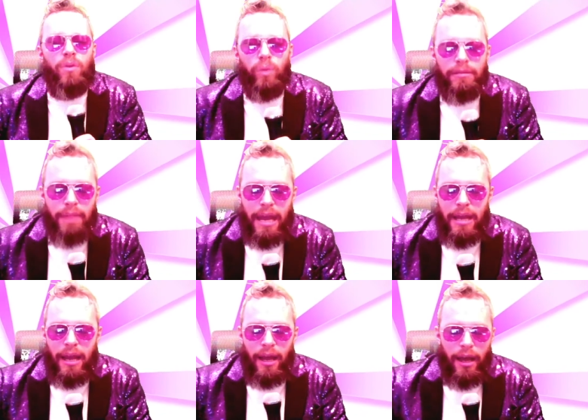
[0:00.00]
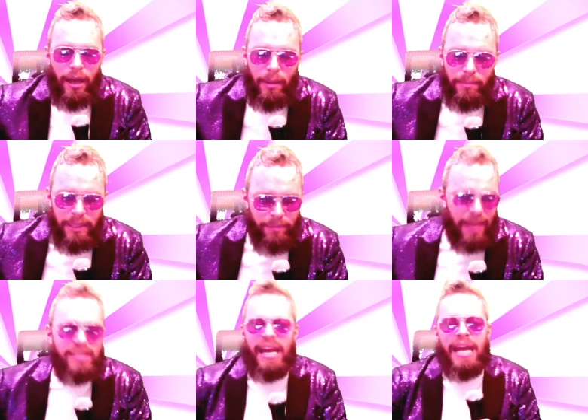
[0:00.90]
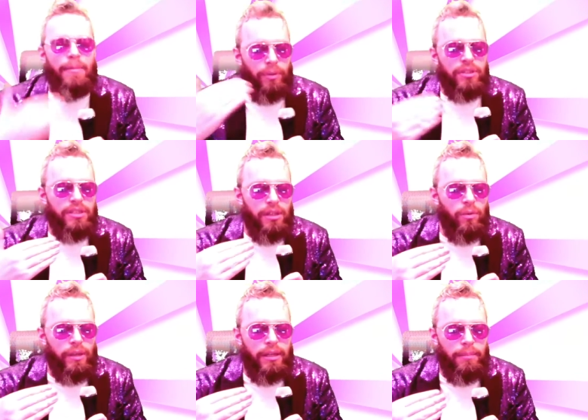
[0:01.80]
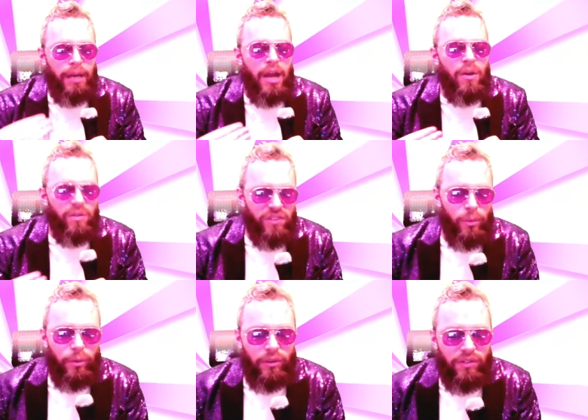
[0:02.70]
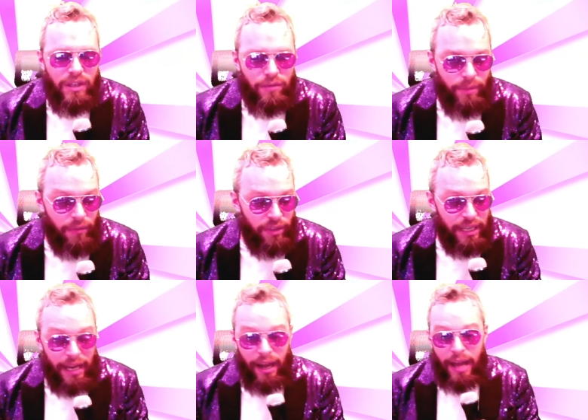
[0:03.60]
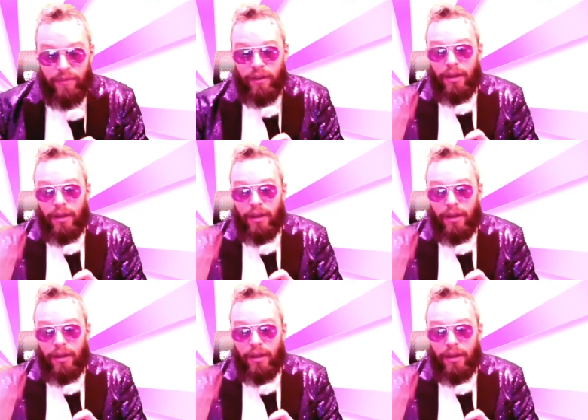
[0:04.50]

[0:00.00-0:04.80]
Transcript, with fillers: may be better able to deal with the blows that we receive from everyday life.